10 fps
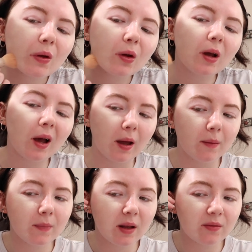okay,
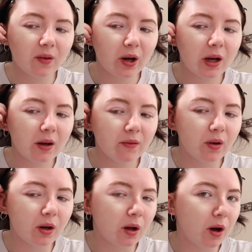it's very kind of
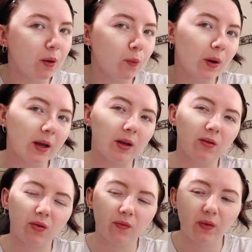lightweight. It
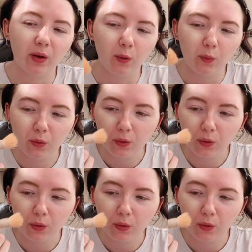doesn't feel